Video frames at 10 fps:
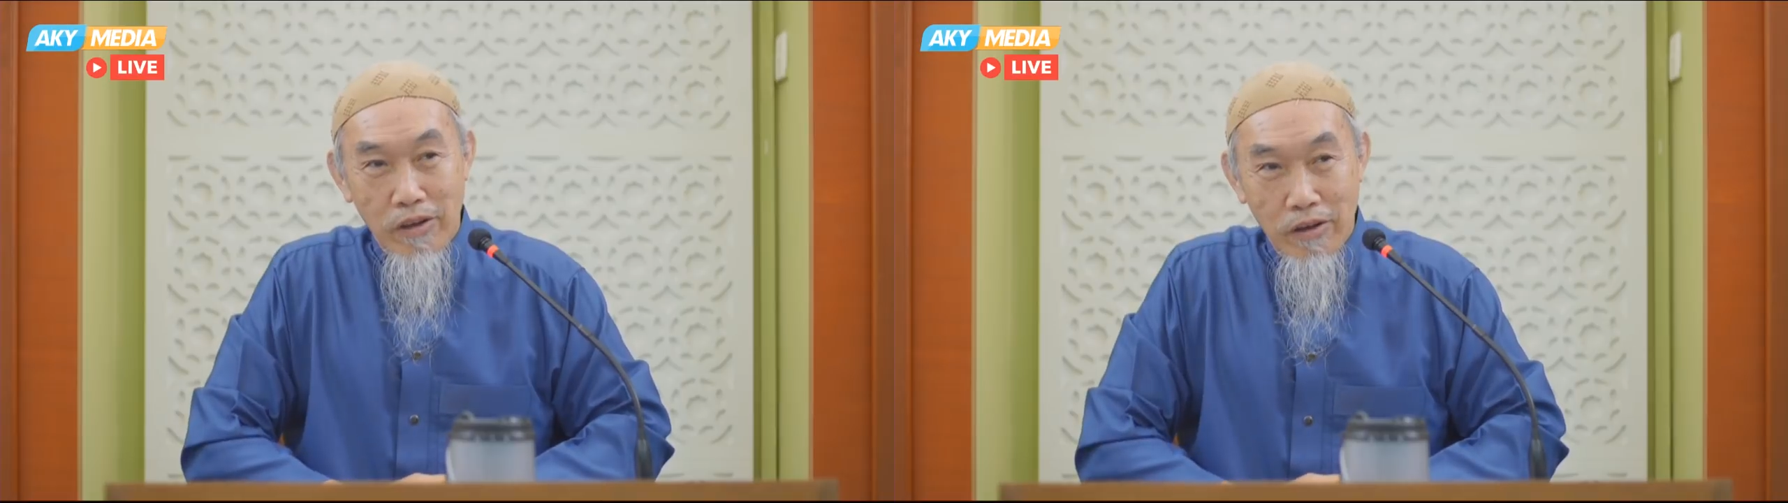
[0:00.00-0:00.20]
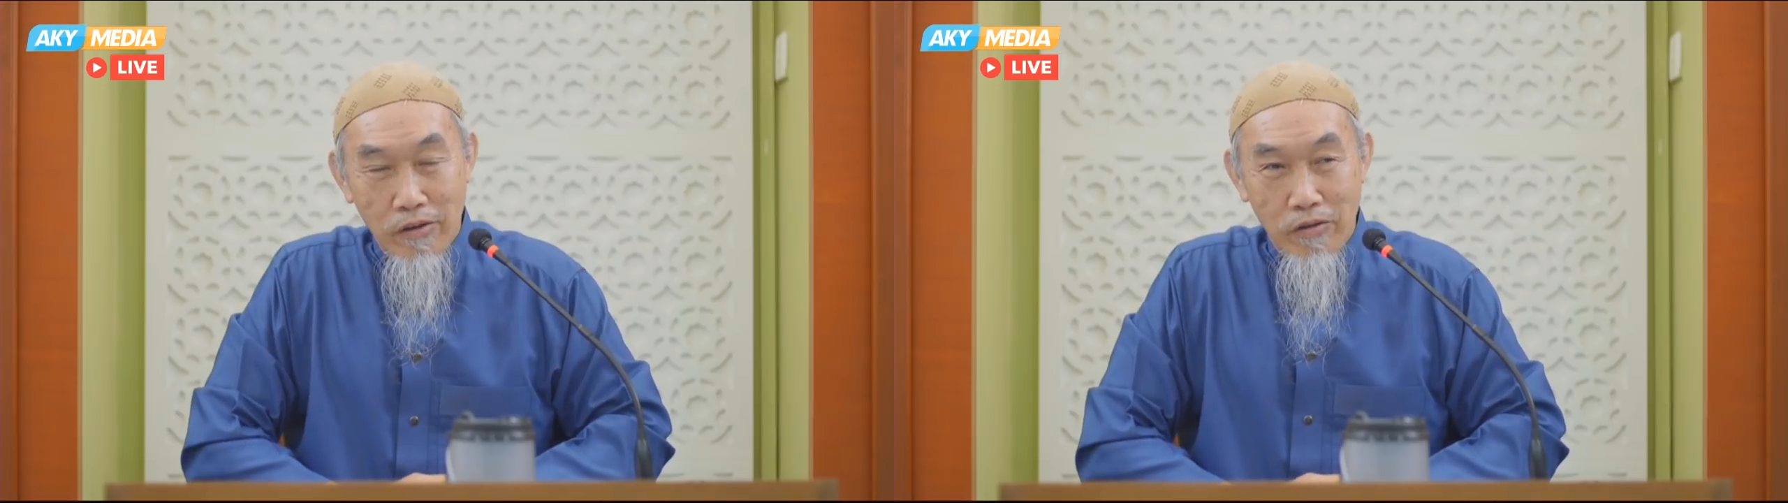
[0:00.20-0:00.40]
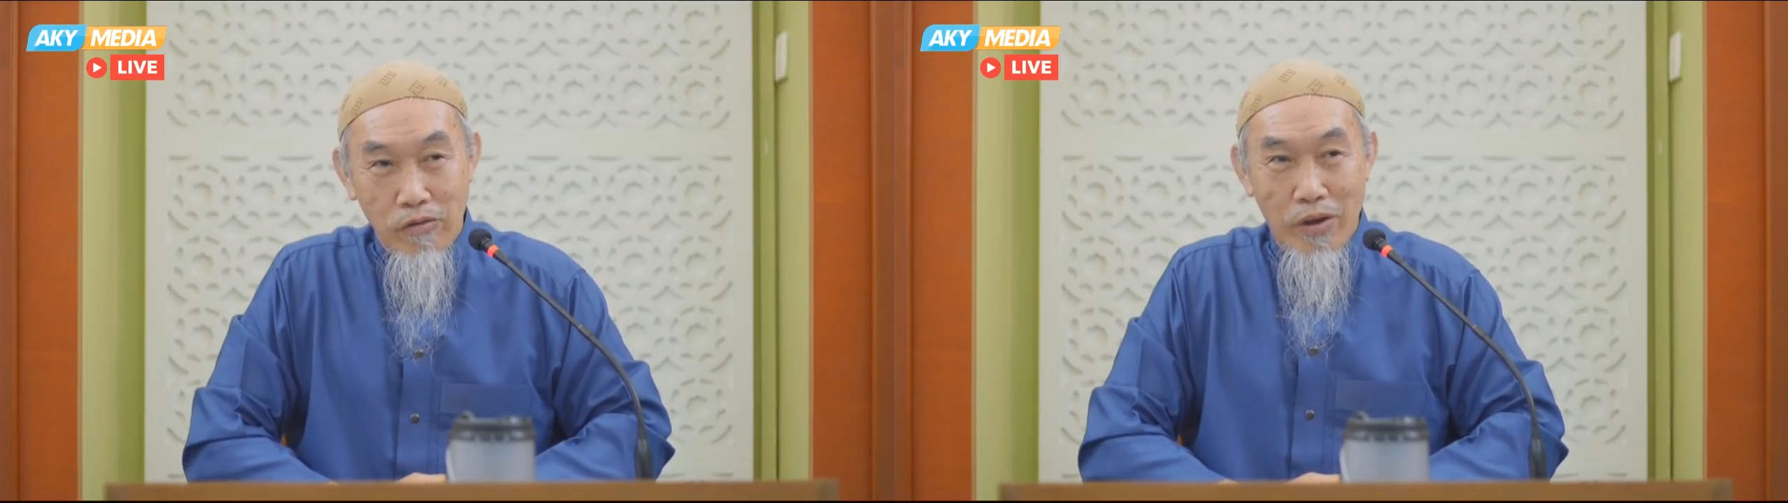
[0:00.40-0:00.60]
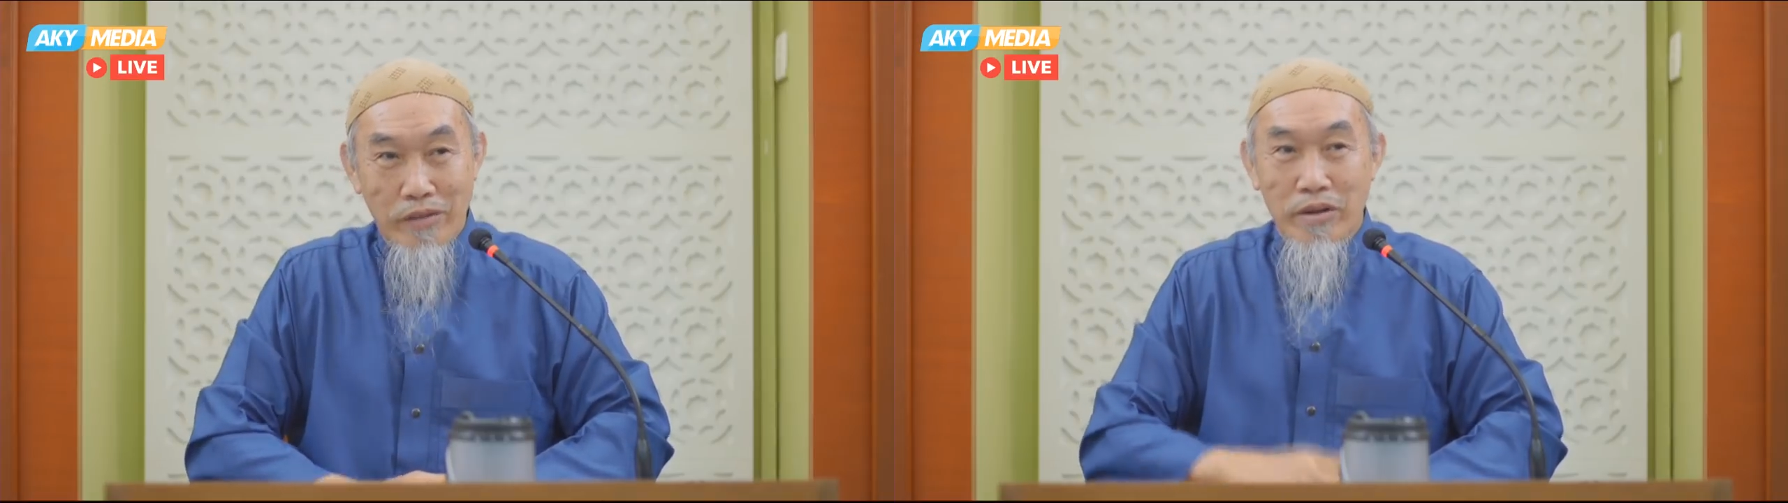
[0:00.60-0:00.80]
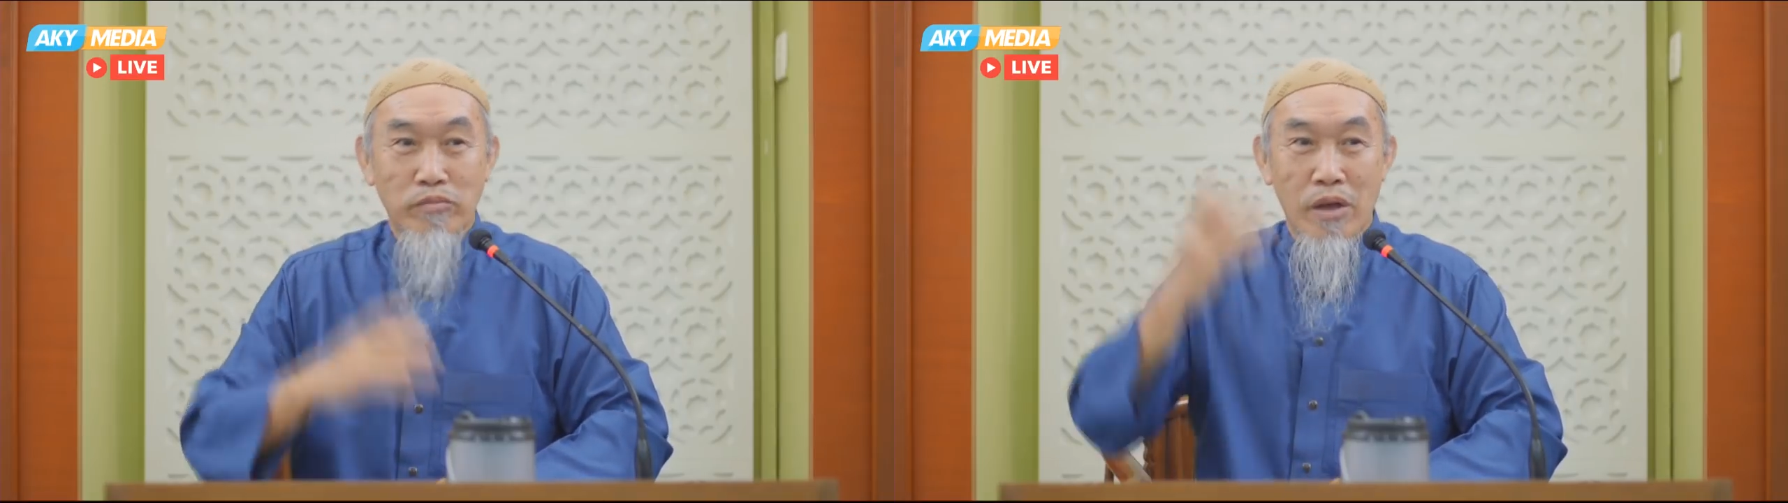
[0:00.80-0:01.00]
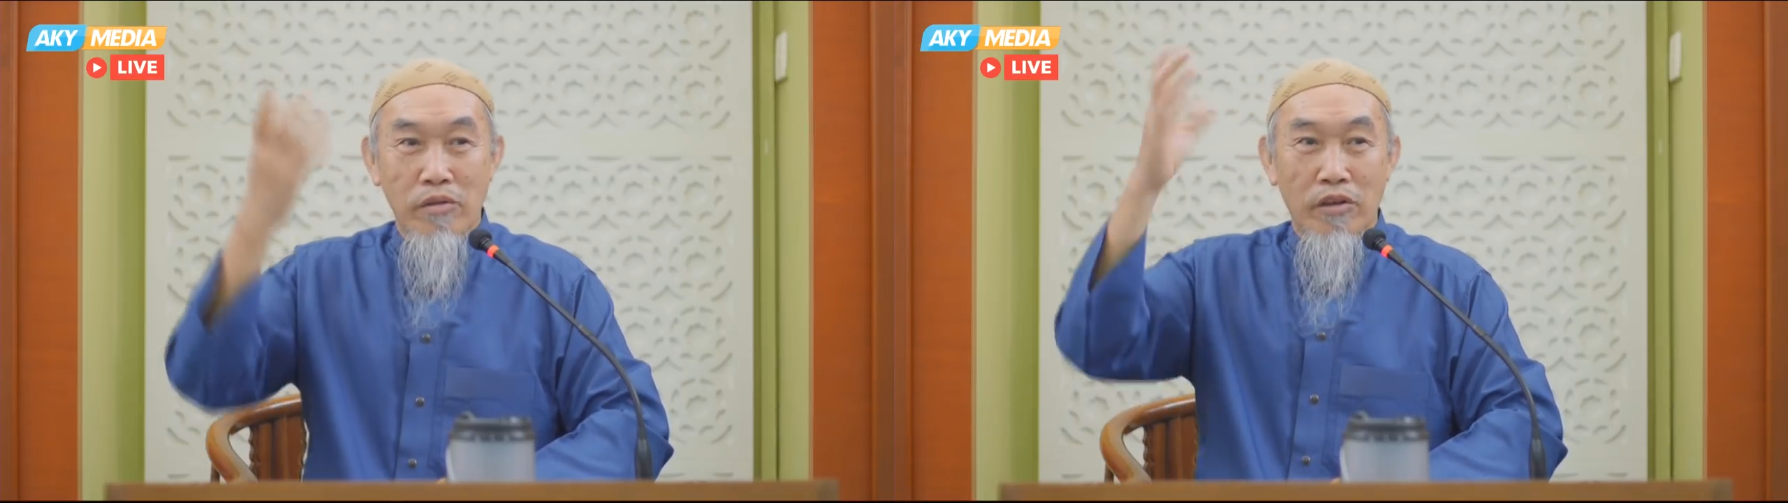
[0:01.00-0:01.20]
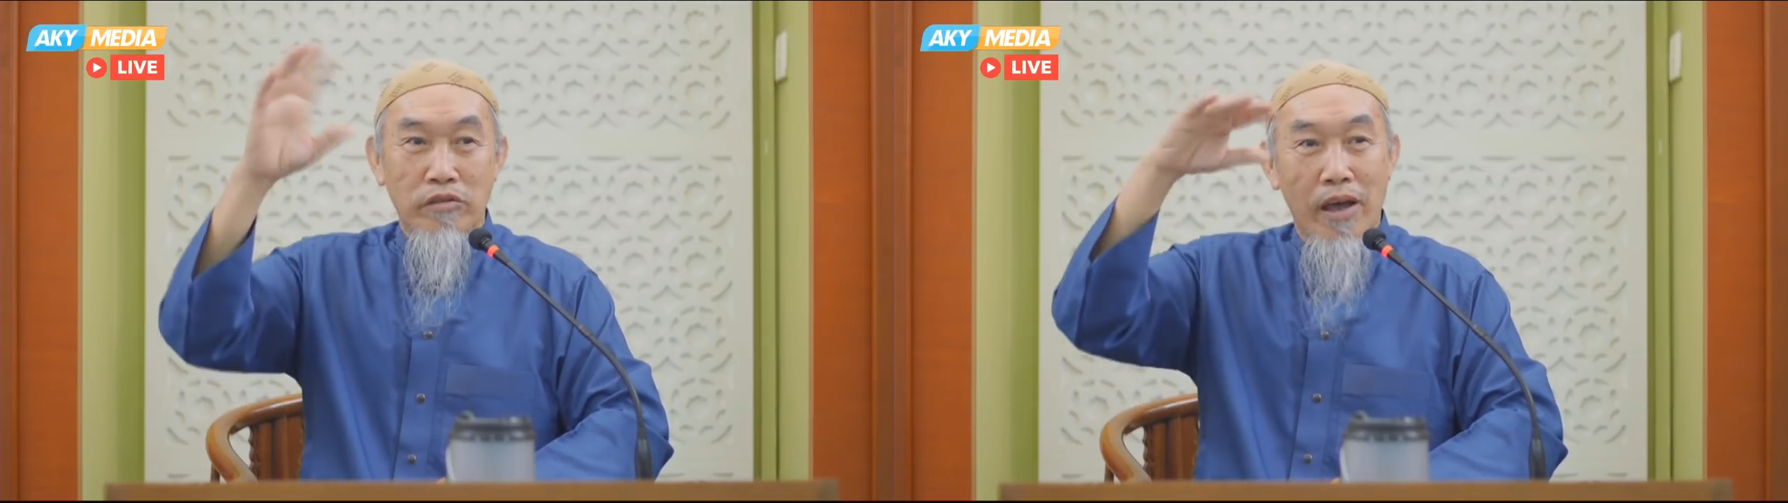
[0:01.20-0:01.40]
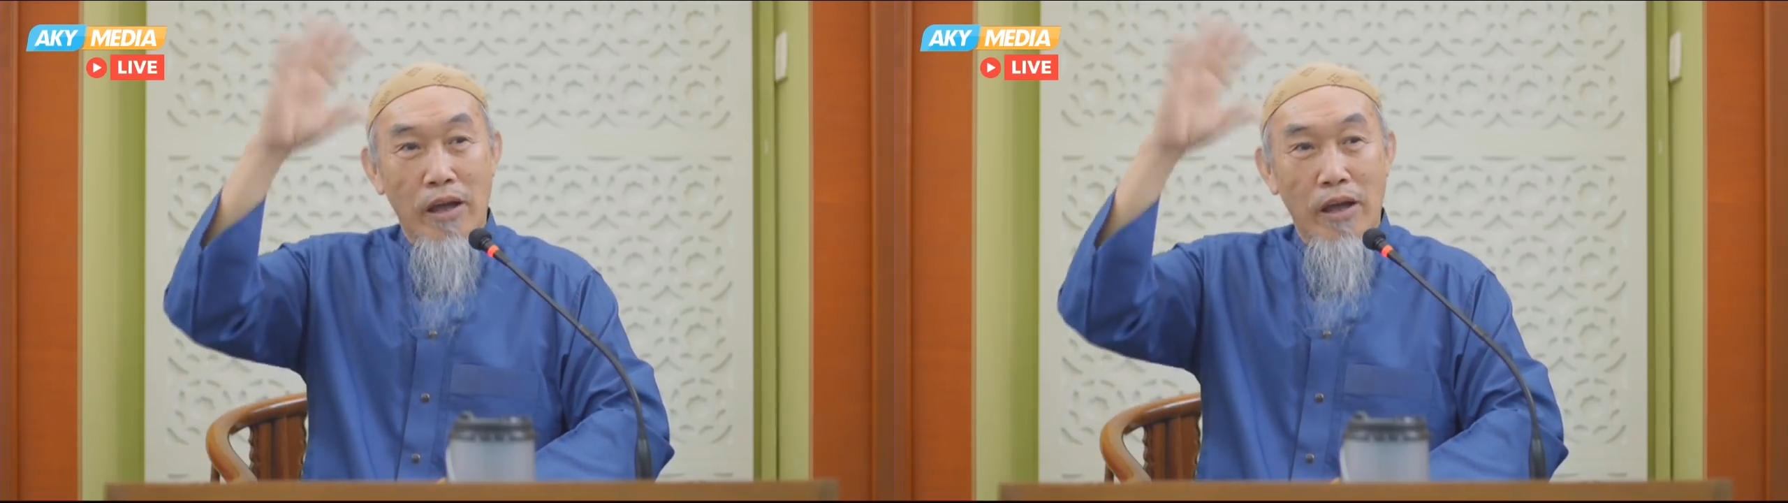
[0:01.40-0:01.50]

Yeah, where sometimes they say